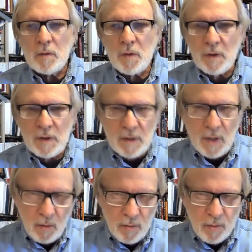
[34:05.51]
to the
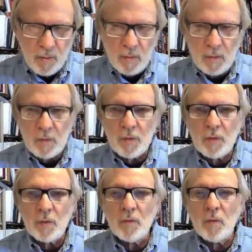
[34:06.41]
South,
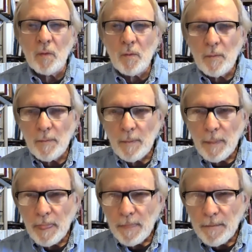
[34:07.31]
to
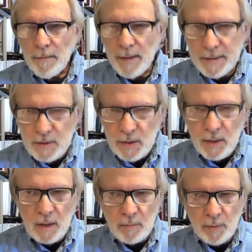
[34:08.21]

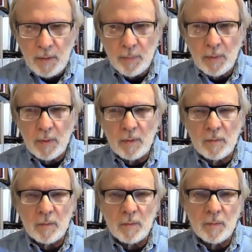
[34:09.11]
educate people
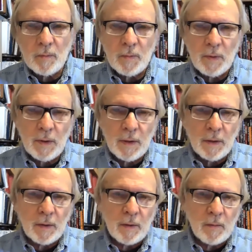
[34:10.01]

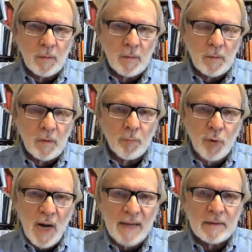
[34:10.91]
in the
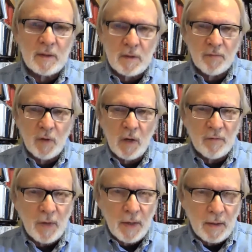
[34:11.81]
practice of
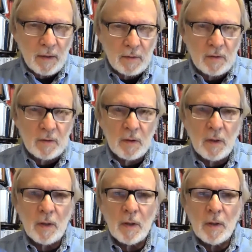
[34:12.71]
nonviolence
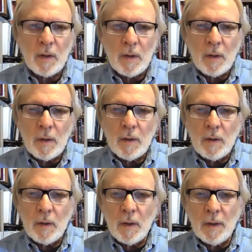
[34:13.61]

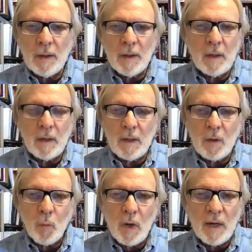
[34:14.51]
in, in
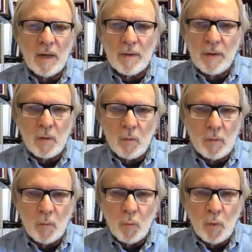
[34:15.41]
a way that
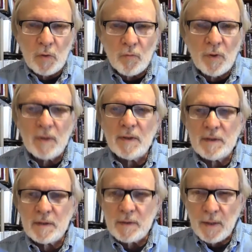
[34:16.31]
would really
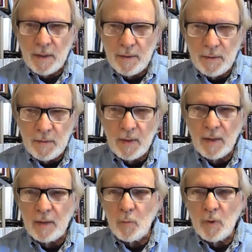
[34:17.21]
stick.
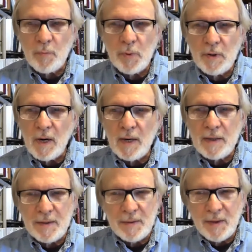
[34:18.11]
And with
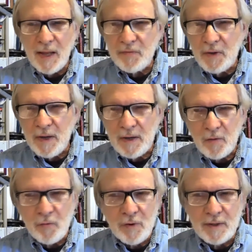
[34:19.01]
Bernard Lafayette, it
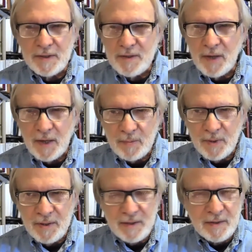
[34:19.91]
really stuck,
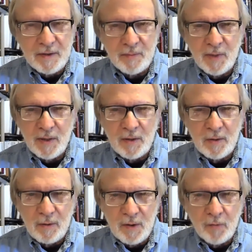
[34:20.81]
because he made a
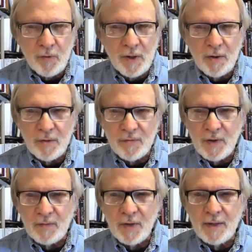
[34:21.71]
career of
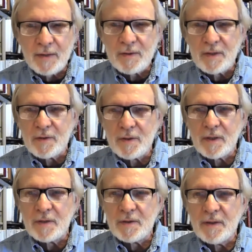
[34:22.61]
nonviolence
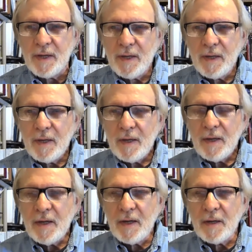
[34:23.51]
education.
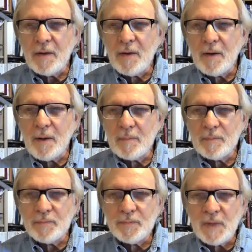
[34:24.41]
And um,
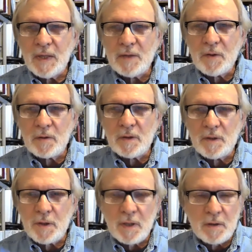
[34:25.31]
he certainly
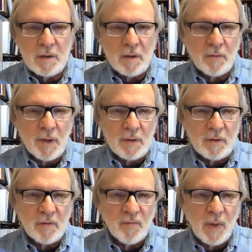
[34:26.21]
changed the
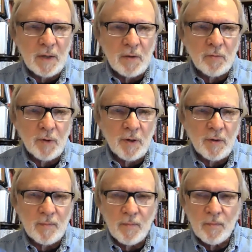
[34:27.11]
direction of my
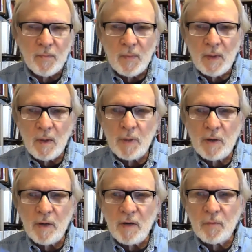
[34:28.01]
career
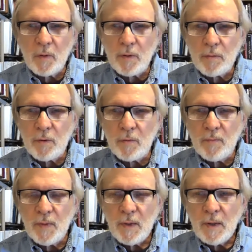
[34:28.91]
about halfway through.
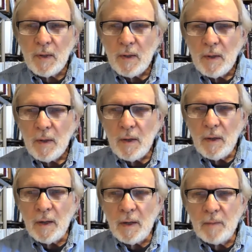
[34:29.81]

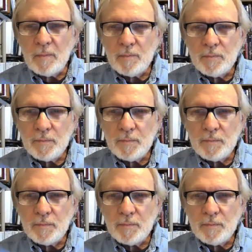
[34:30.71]
So um, what,